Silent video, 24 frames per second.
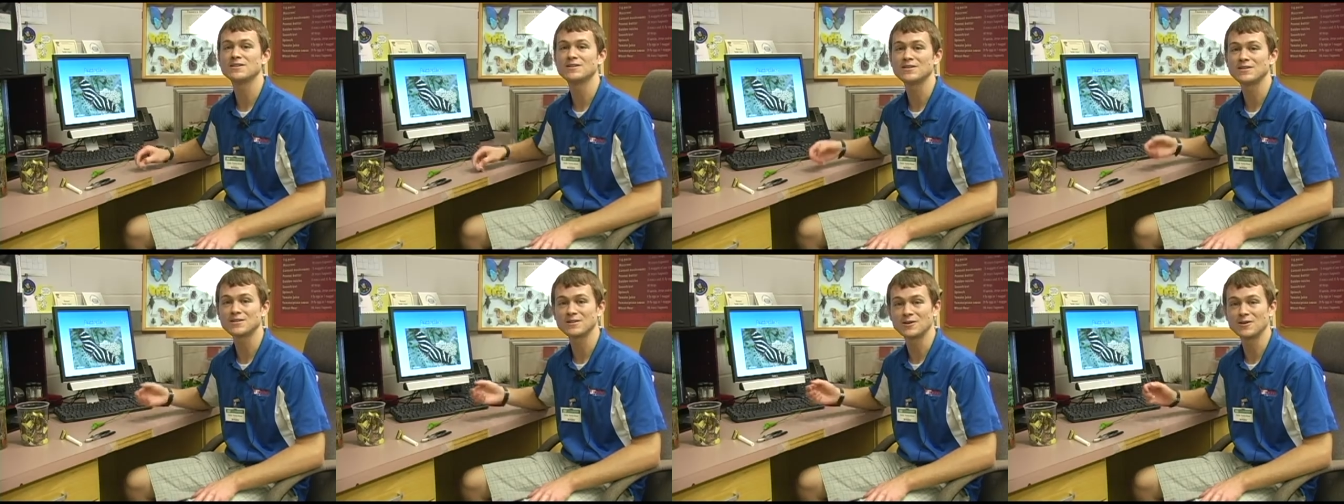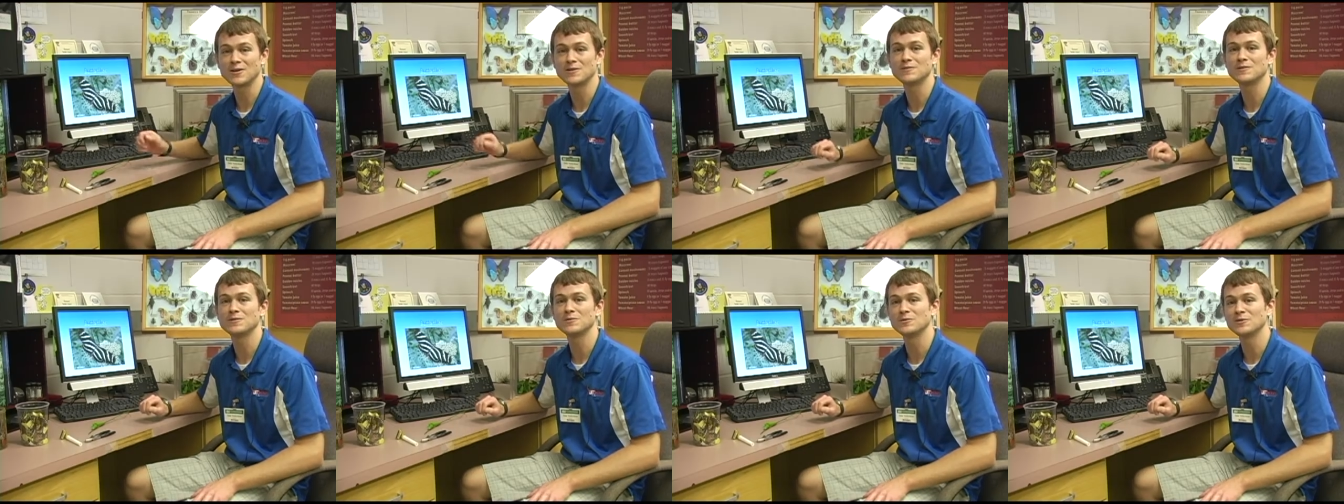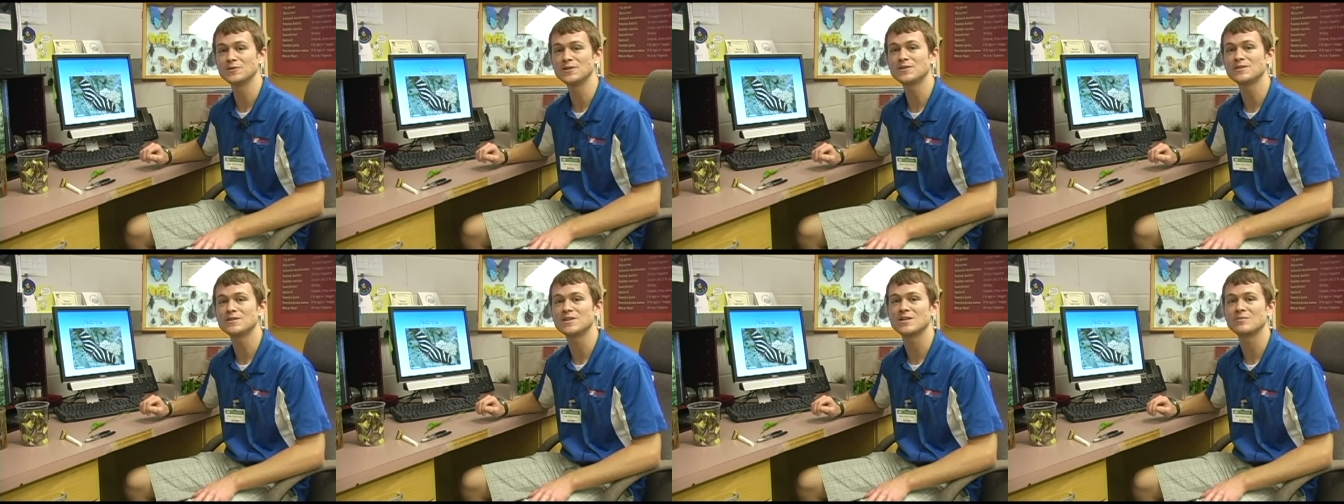and the larvae
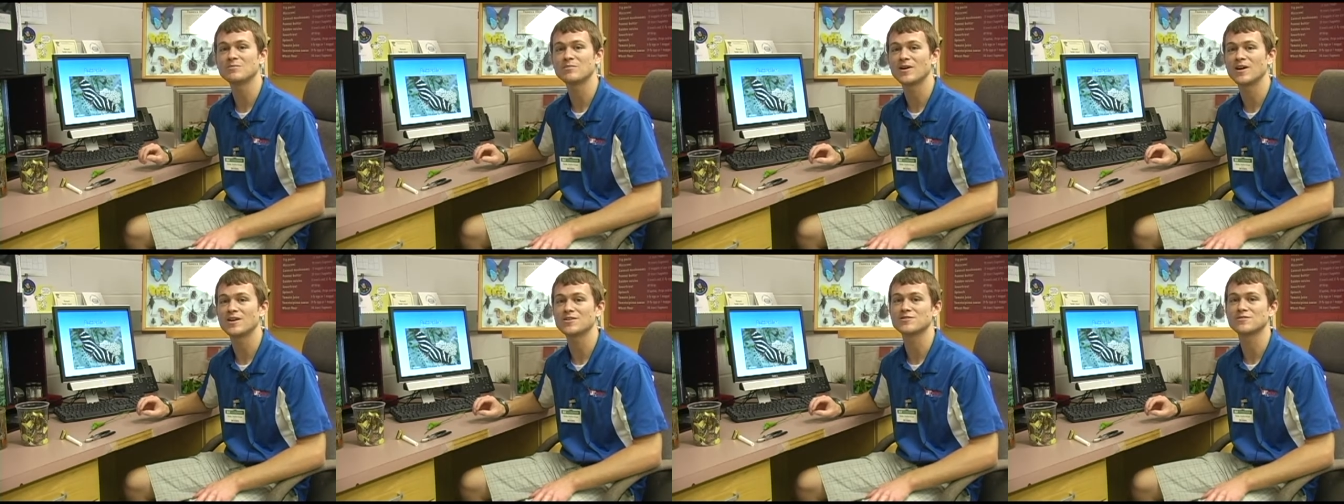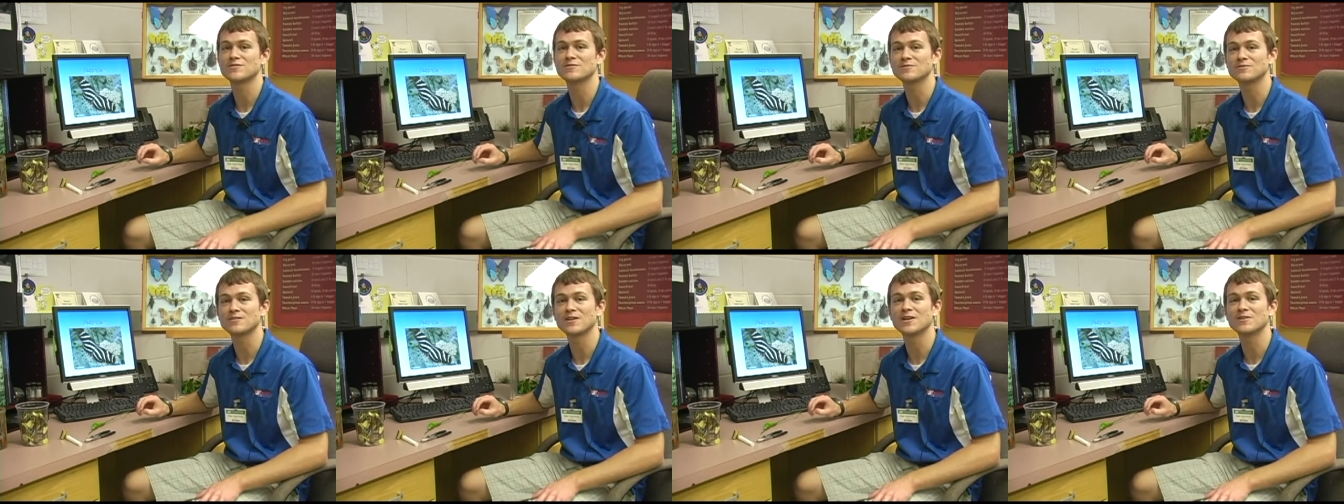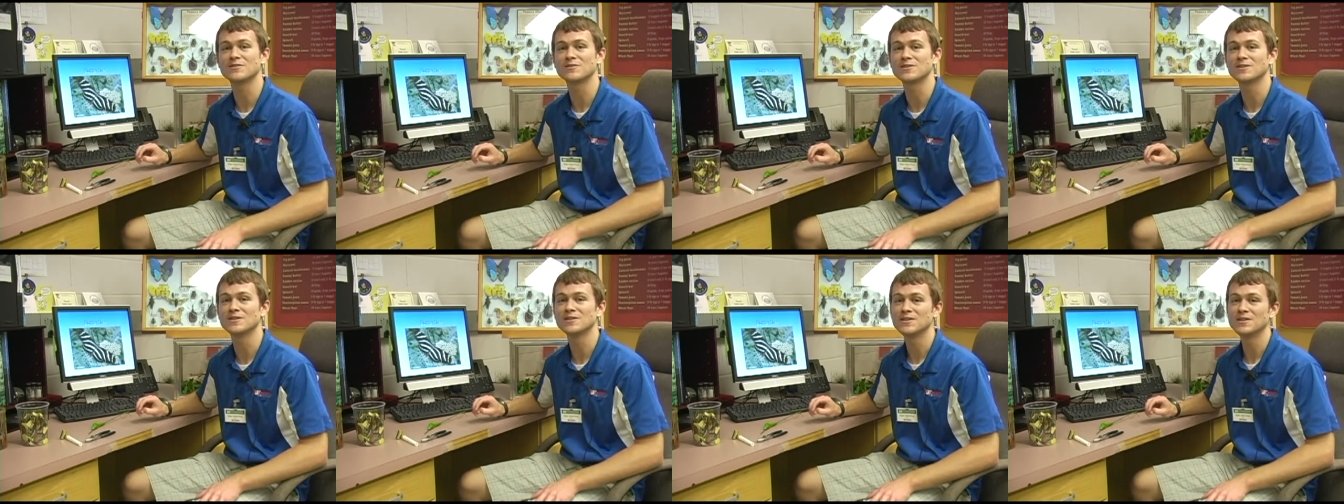will eat that passion
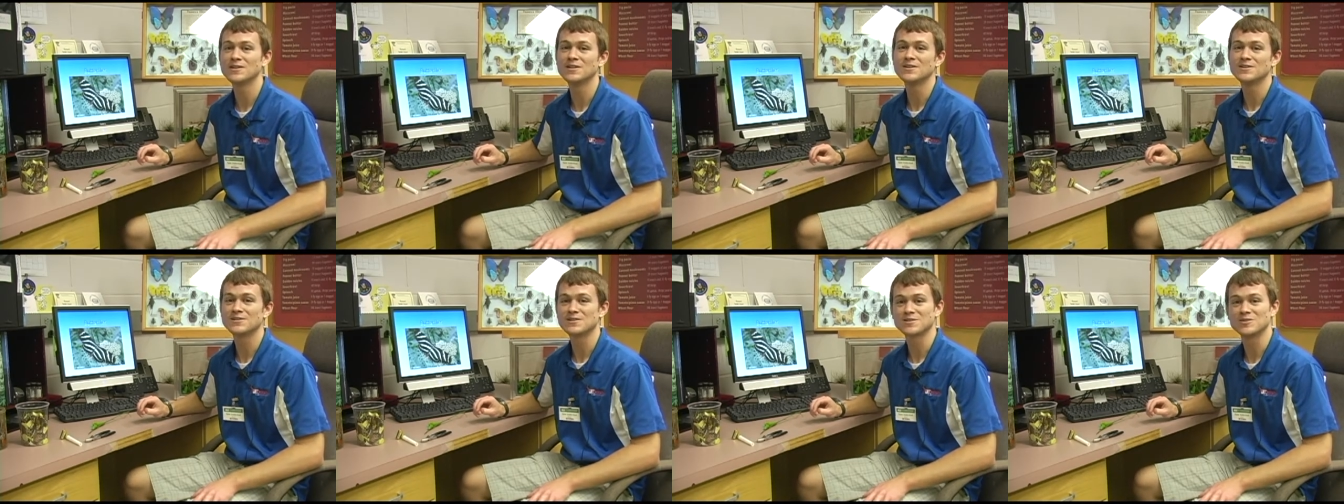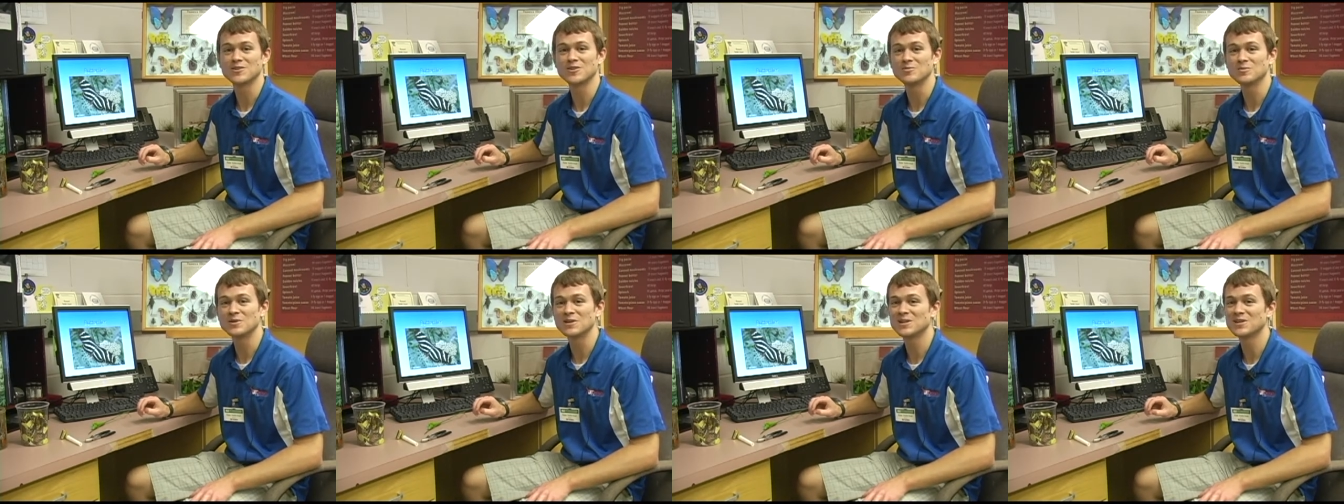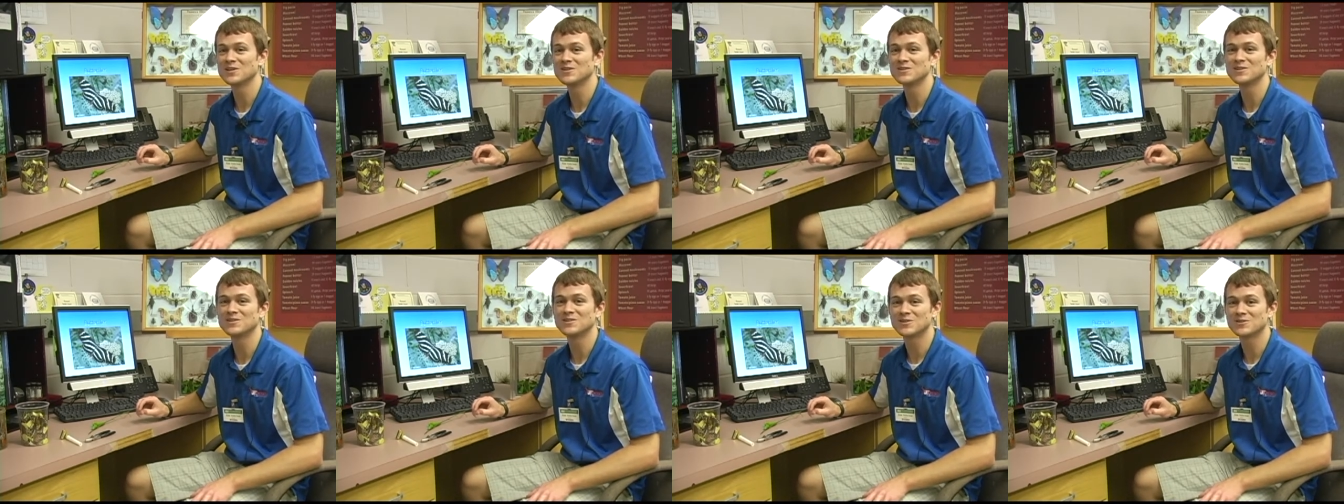flower. So don't be
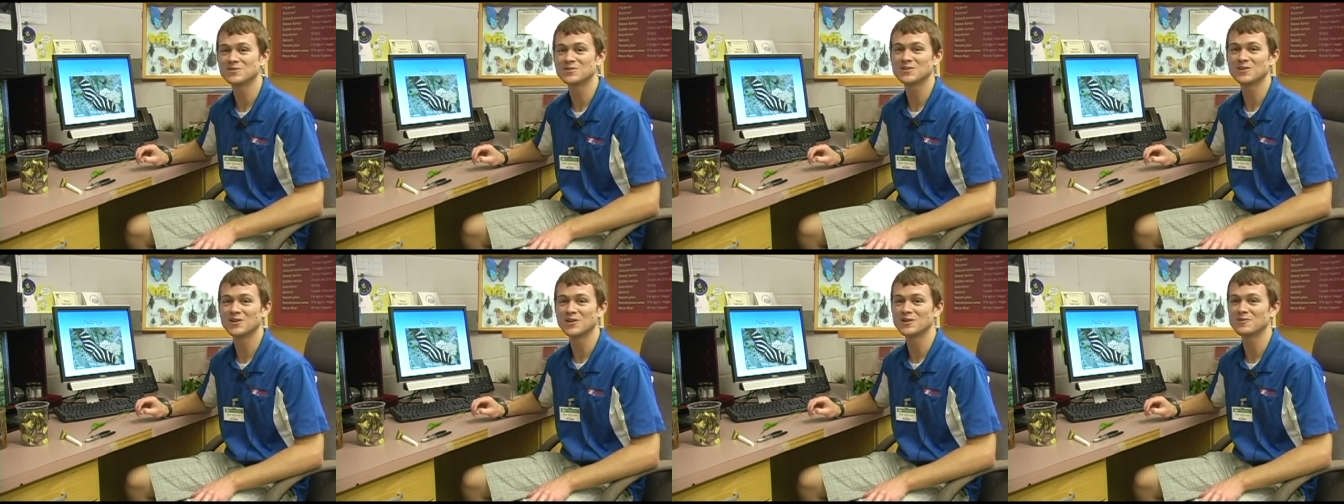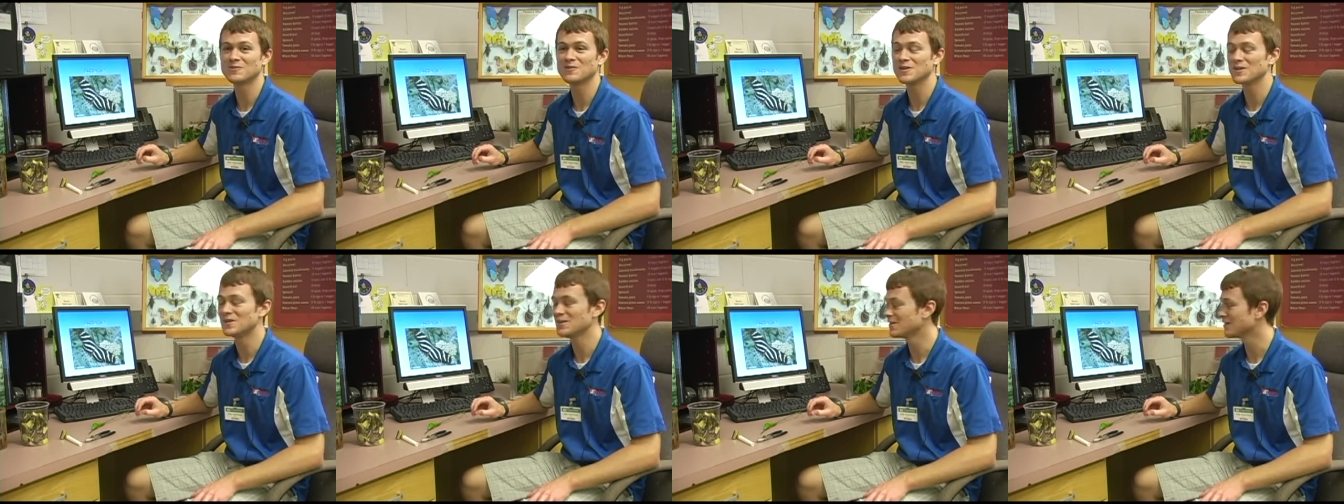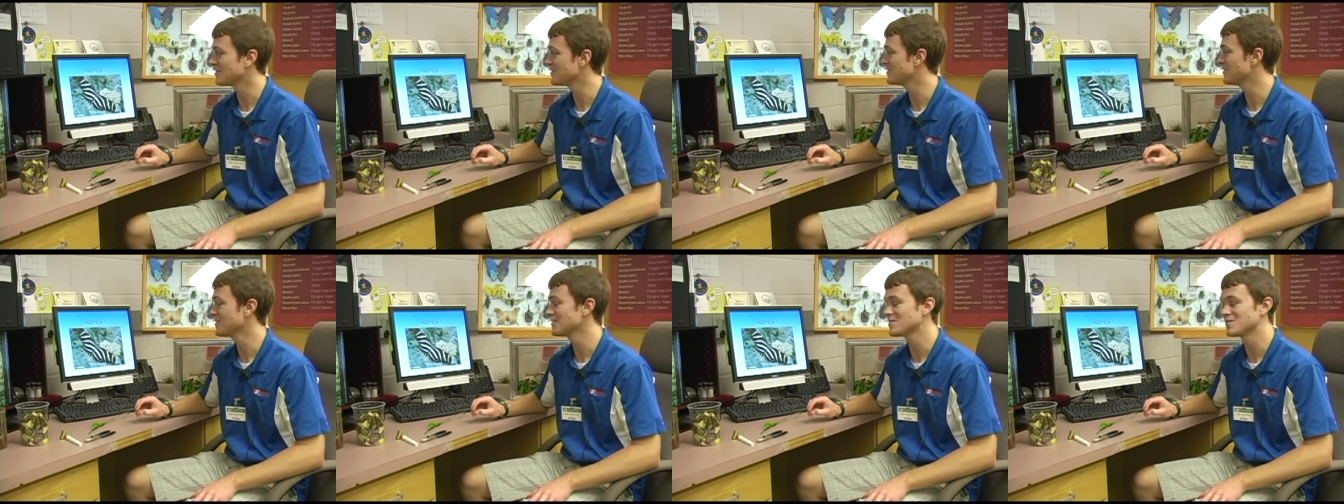killing those larvae,
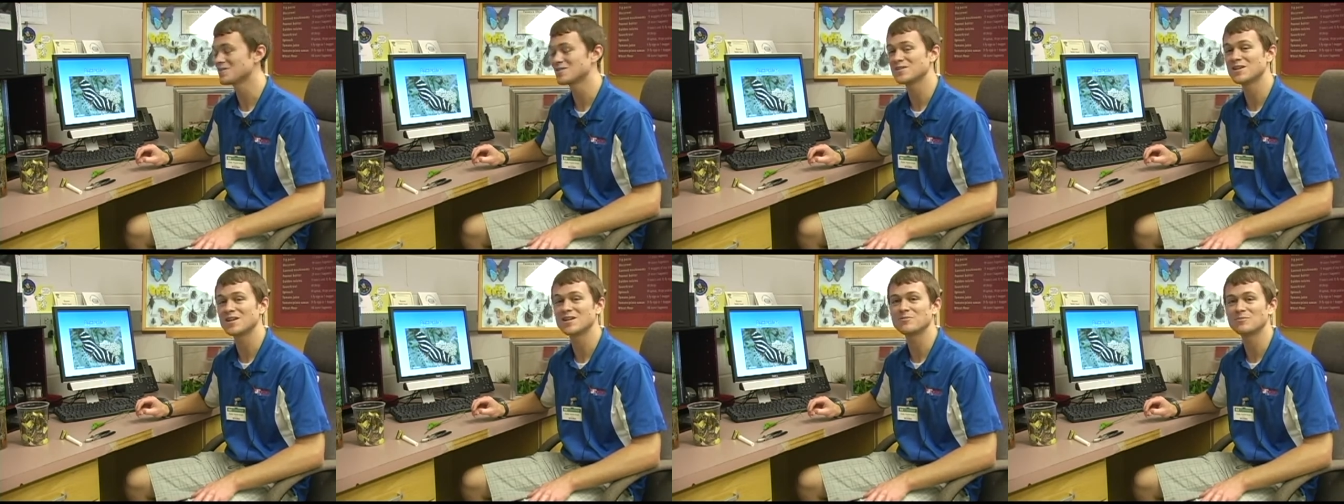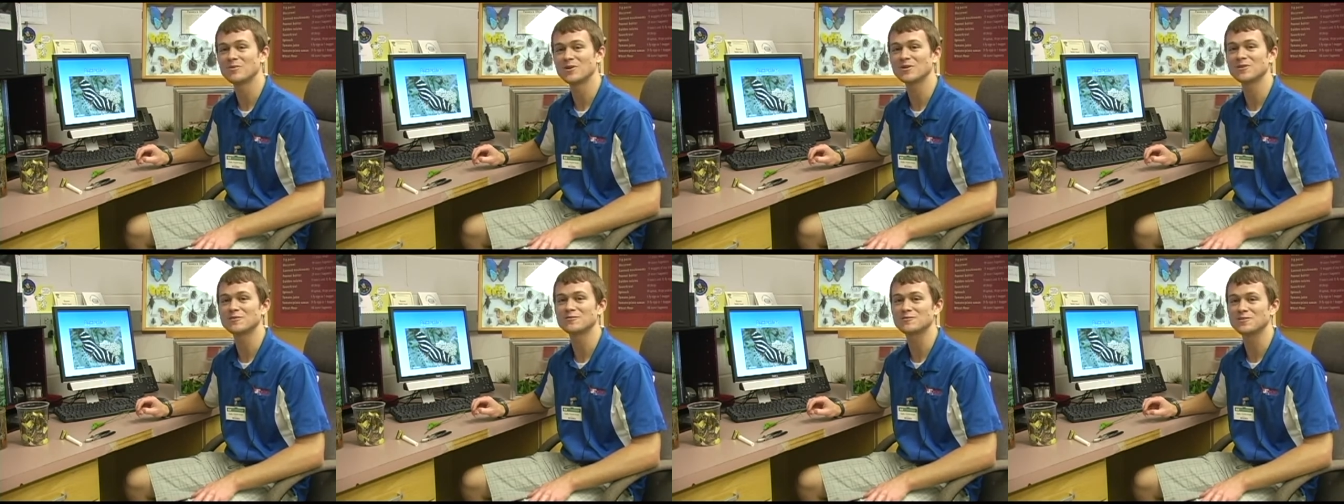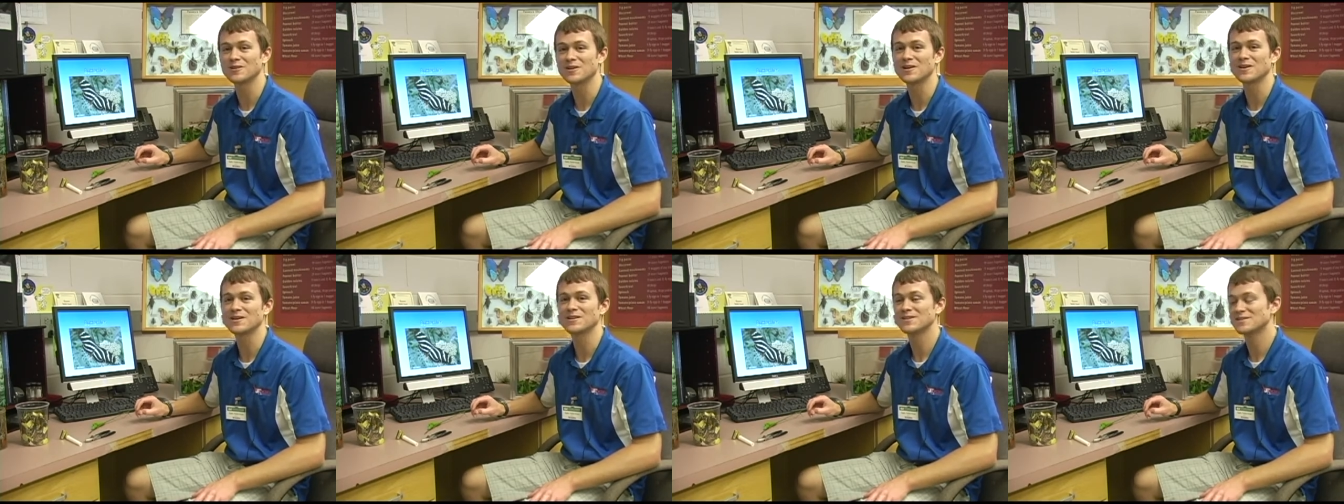because that's the state
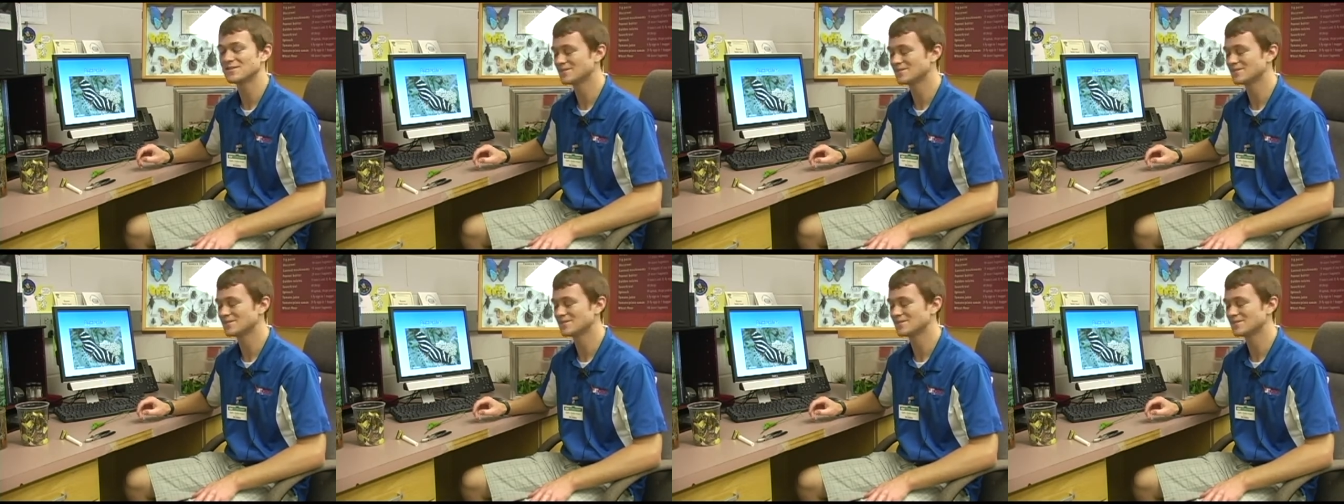butterfly.